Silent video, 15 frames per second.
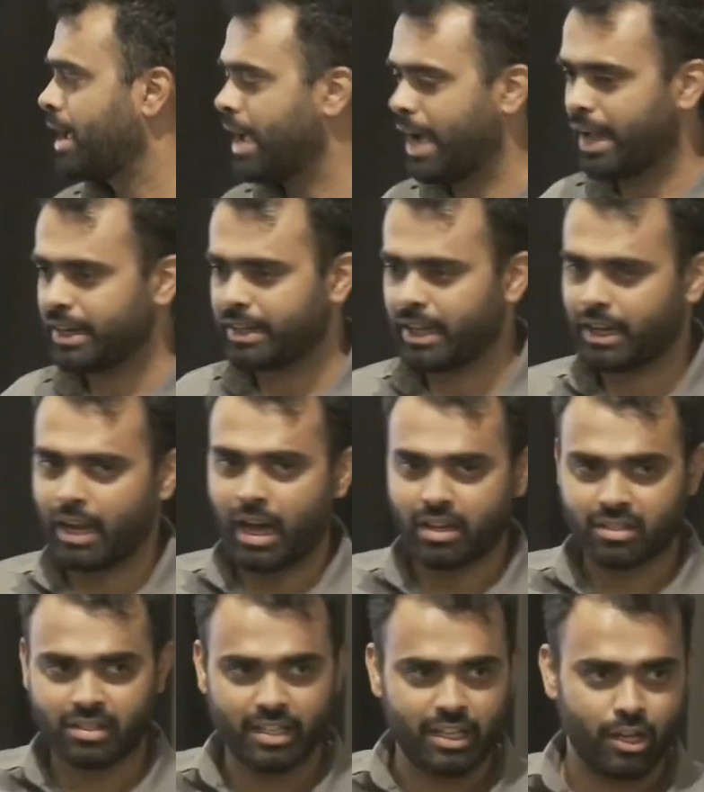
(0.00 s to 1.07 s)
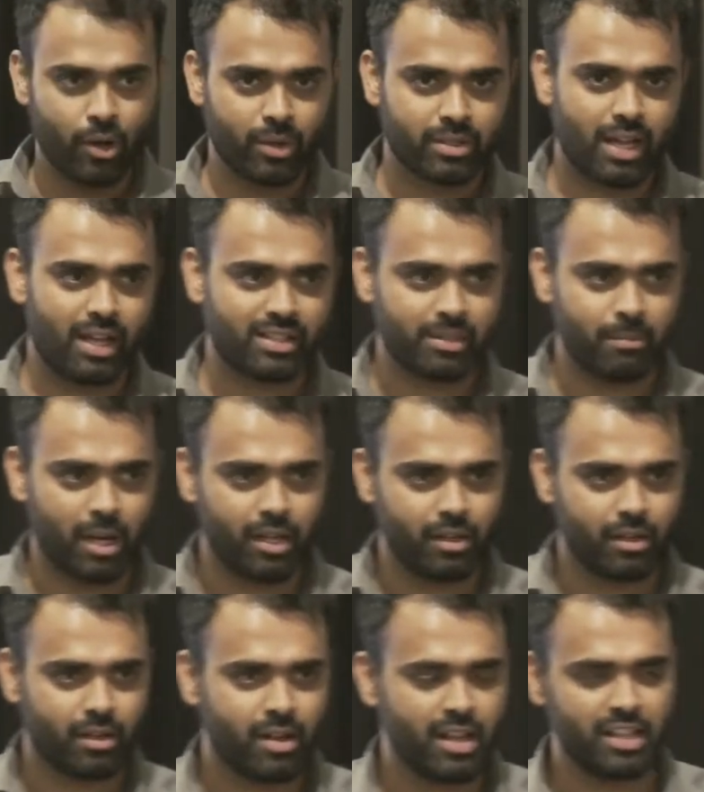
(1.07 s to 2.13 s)
And then our CEO is Halsey
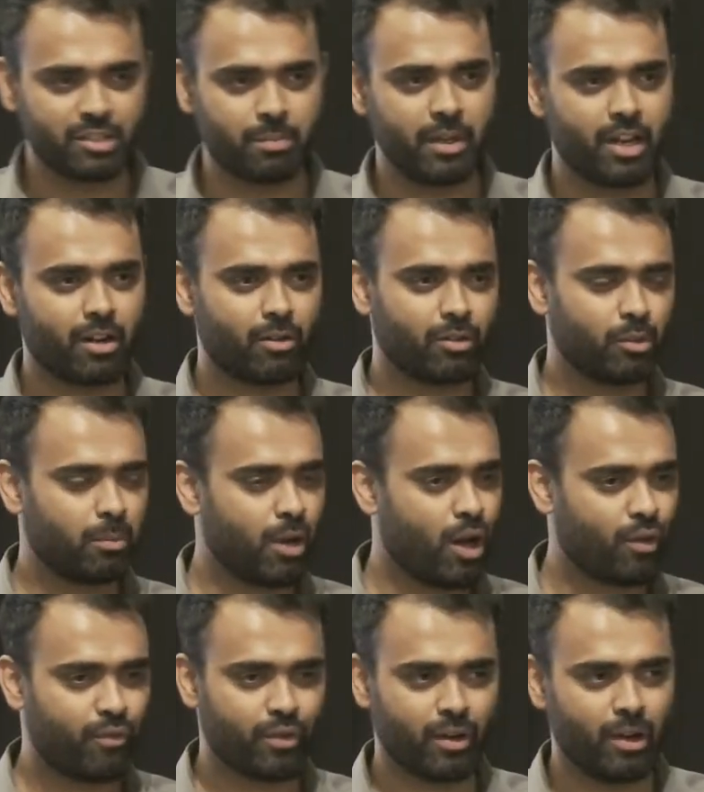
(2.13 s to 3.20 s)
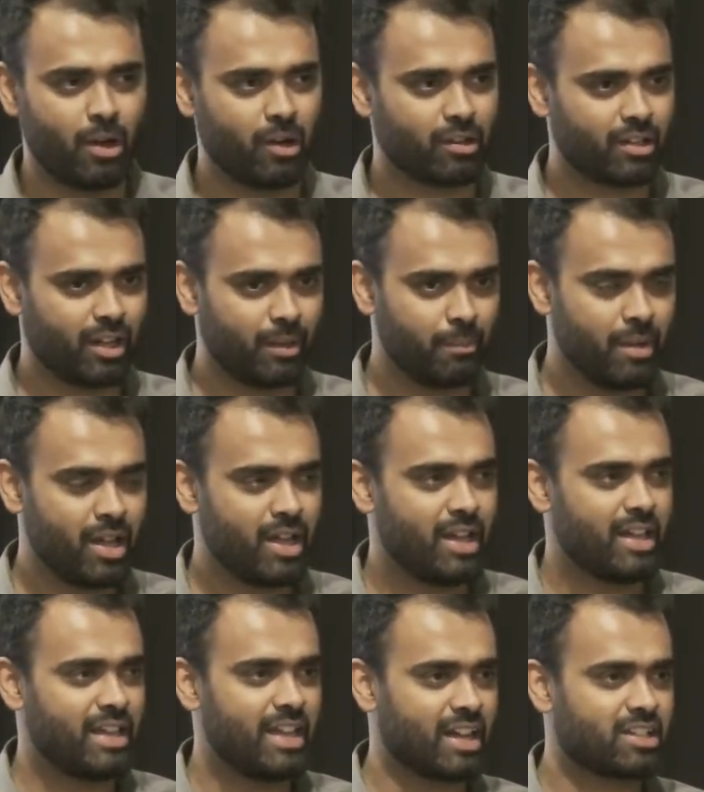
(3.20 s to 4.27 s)
Miner. He's been around the block for a long time.
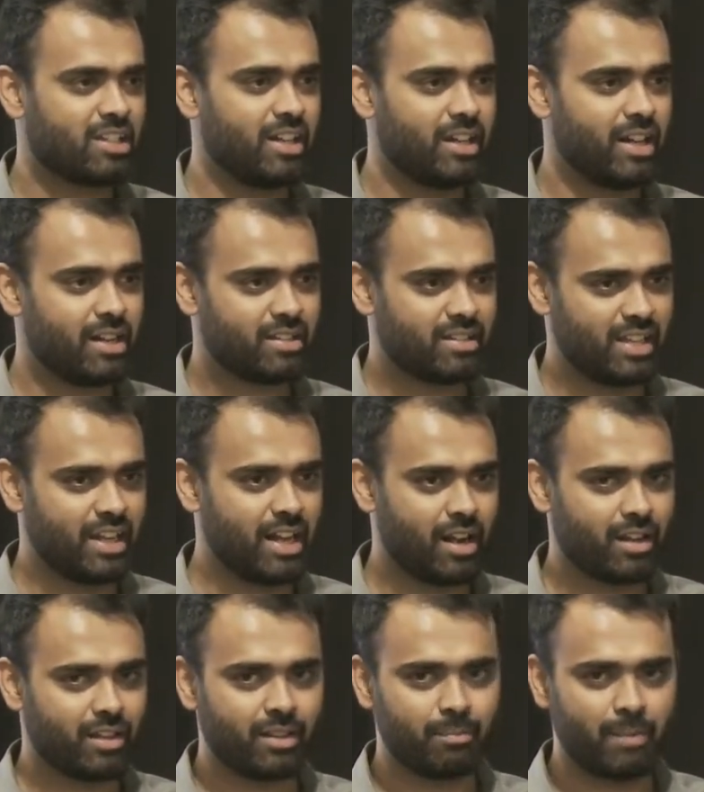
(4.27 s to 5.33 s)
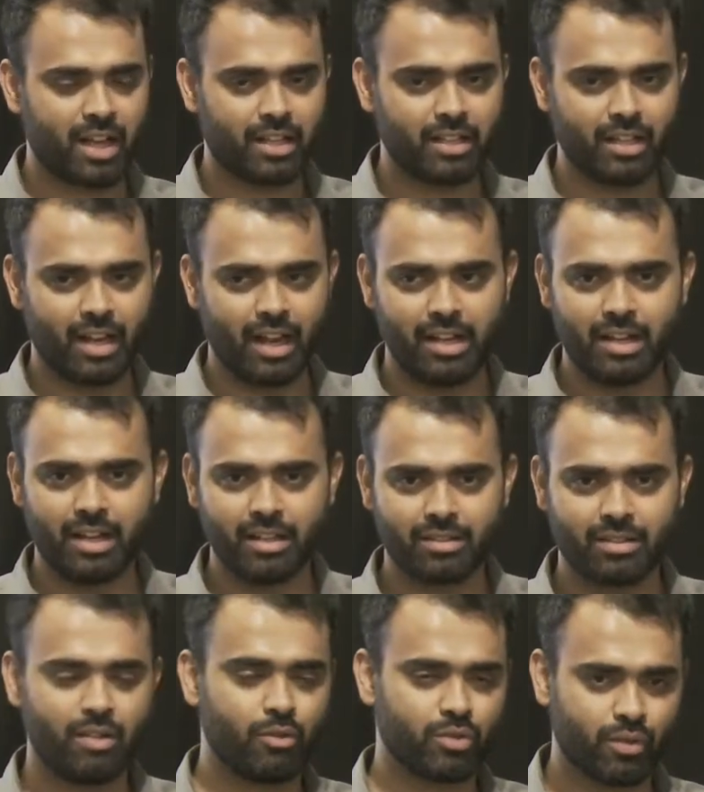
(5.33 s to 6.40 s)
He actually did CNET back in the
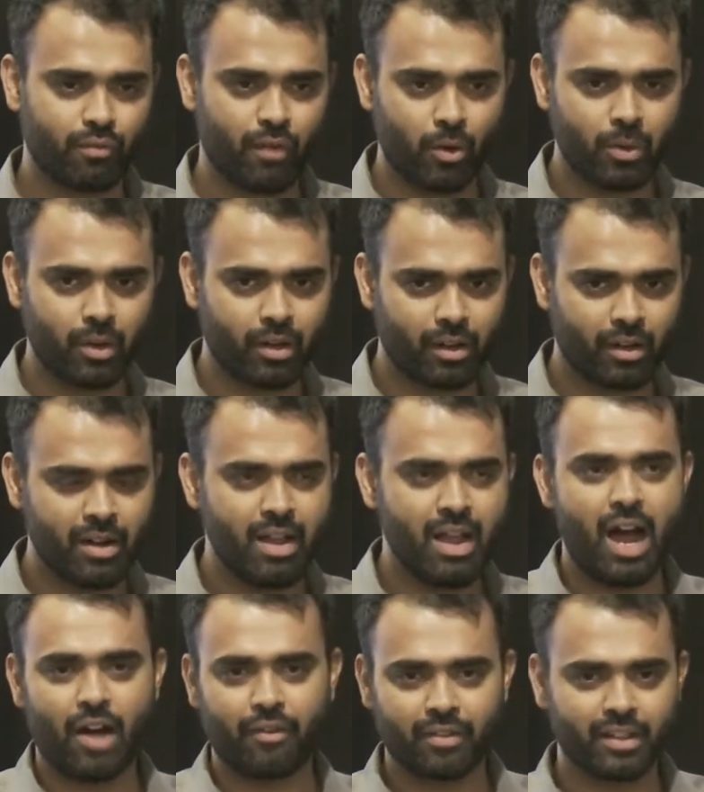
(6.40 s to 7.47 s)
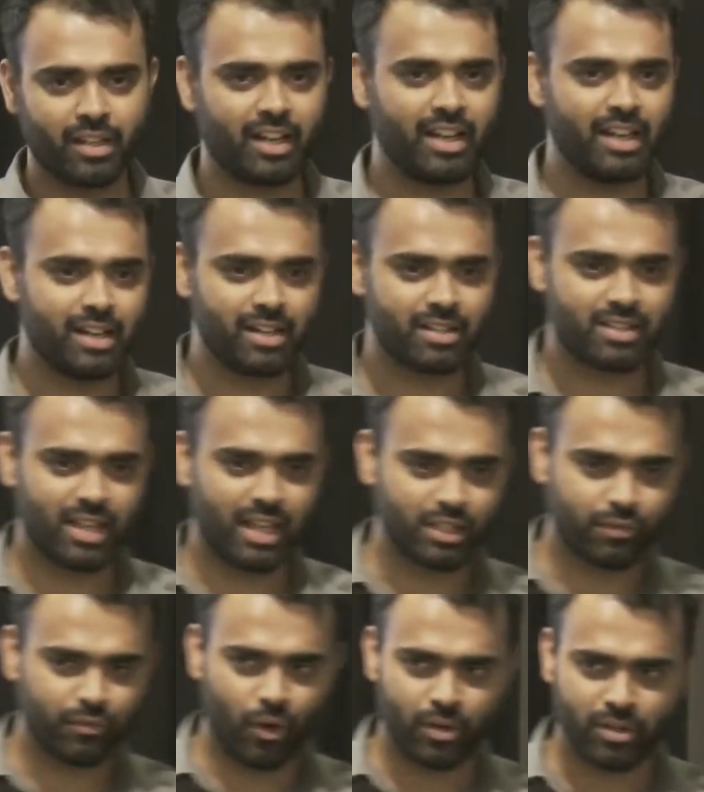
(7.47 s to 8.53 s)
90s. He was a founder. After that, he did
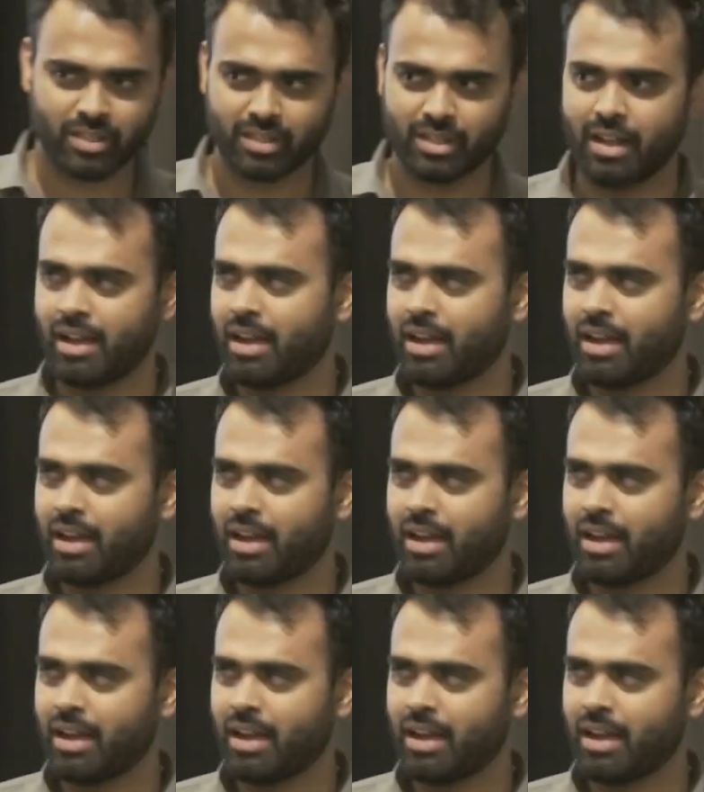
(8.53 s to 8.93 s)
Salesforce.